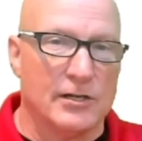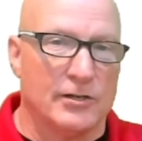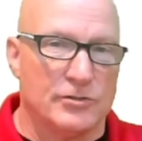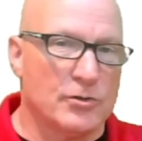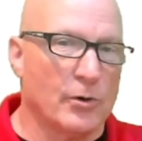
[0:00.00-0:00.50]

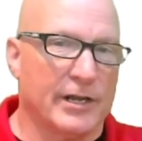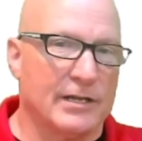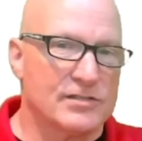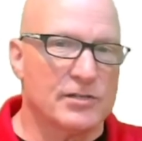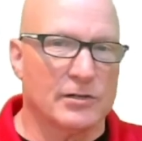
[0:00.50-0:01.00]
during
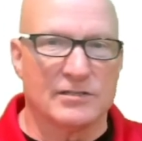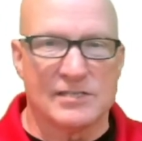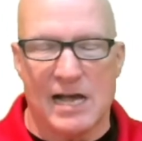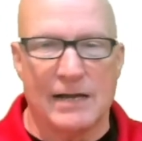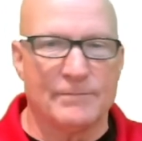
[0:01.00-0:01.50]
a certain
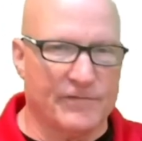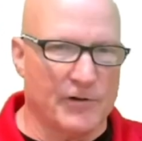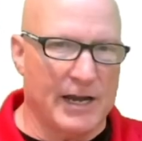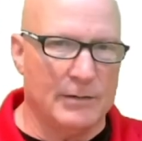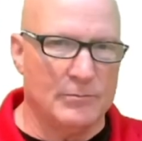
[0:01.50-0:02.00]
time
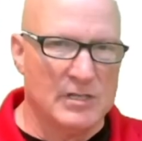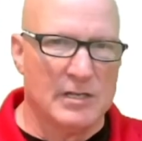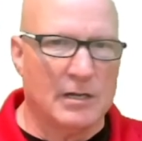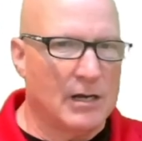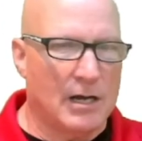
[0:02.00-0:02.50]
frame
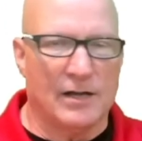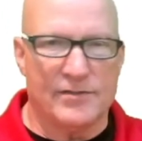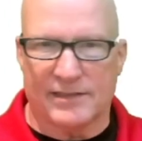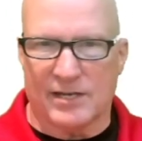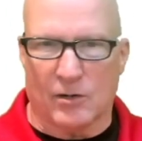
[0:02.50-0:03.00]
uh,
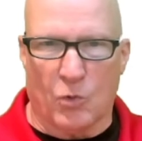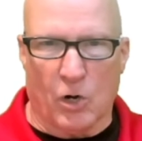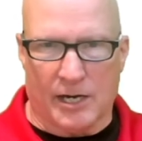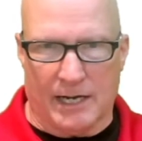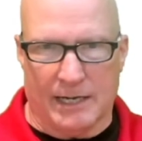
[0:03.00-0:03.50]
that they're
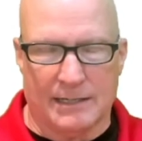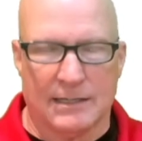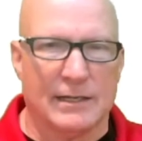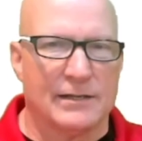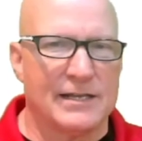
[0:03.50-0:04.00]
working.
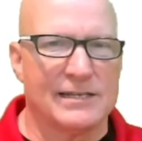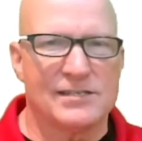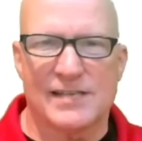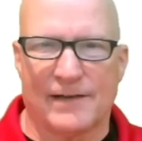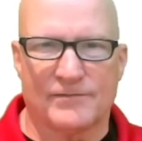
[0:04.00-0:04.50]
They
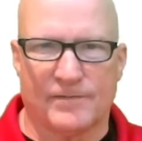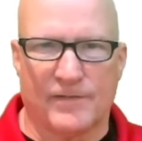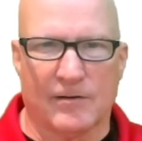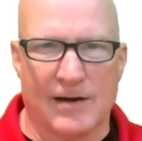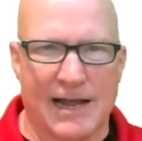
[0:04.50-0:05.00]
just have to
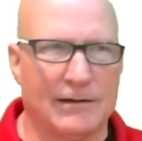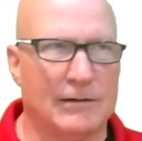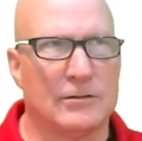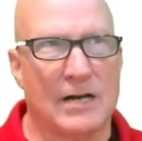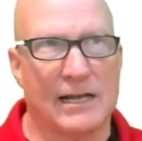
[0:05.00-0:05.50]
figure out,
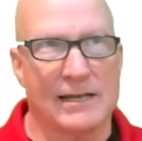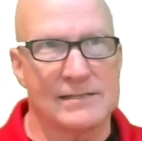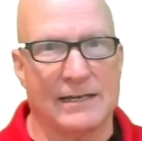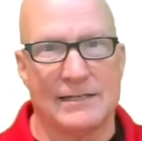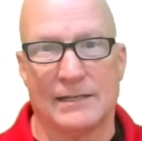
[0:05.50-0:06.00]
oh, I guess
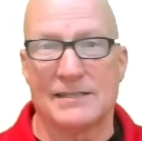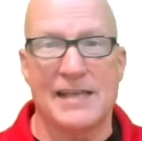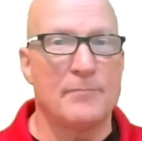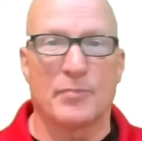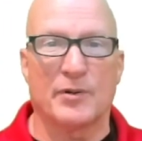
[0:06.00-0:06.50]
I did
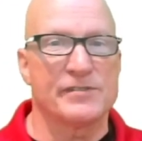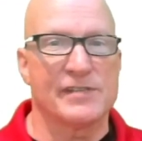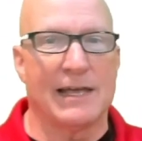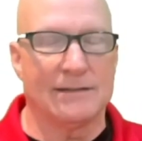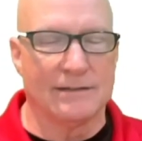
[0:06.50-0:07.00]

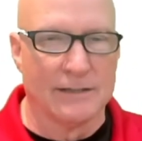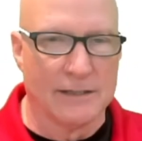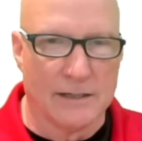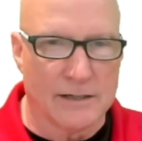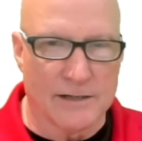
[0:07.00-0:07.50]
10%
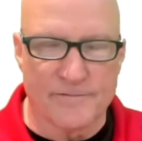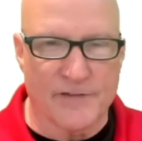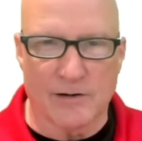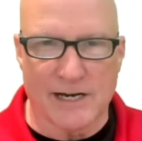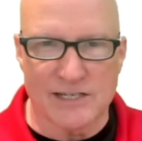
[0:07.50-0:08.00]

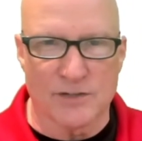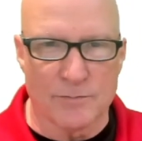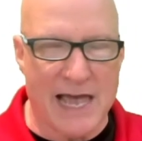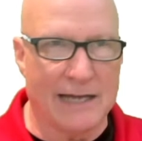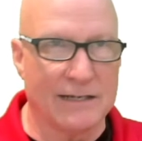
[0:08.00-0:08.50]
configuration
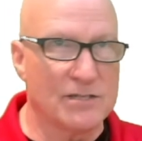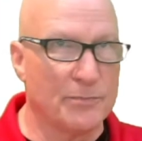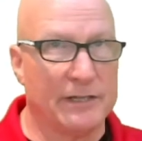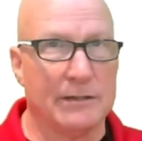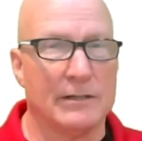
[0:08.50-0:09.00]

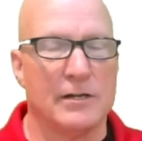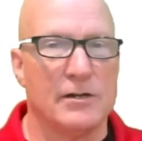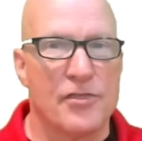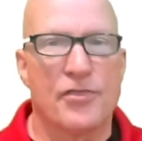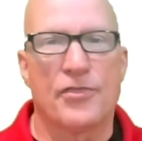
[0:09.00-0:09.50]
management,
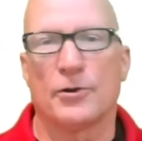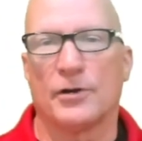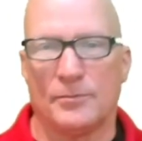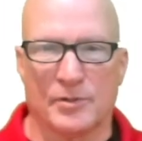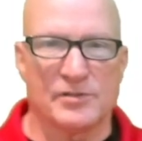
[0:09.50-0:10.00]

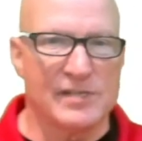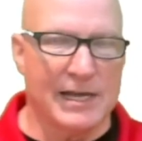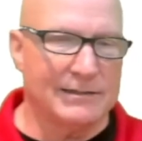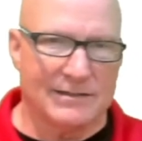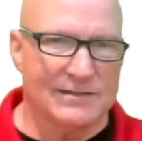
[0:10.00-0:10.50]

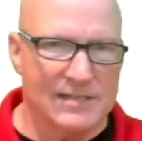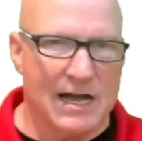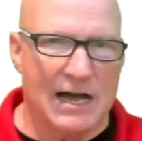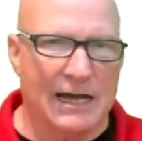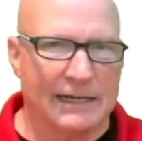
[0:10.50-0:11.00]
30%
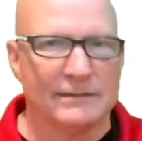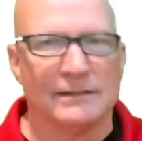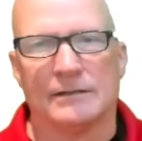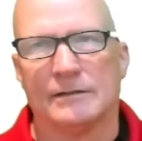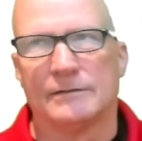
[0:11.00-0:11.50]
design,
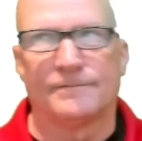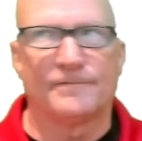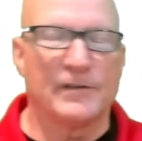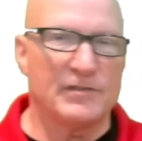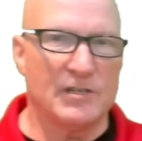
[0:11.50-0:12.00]

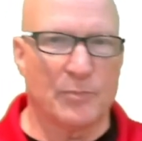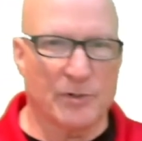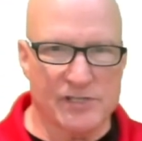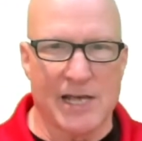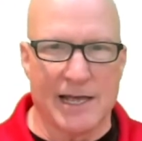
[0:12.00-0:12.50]

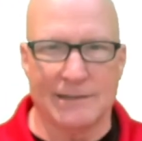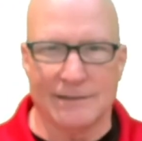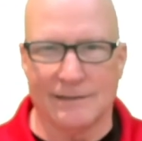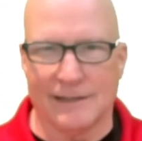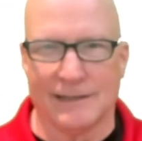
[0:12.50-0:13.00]
50%
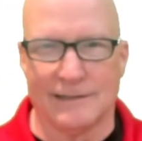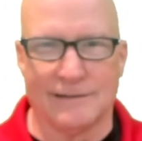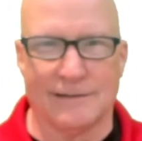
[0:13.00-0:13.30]
in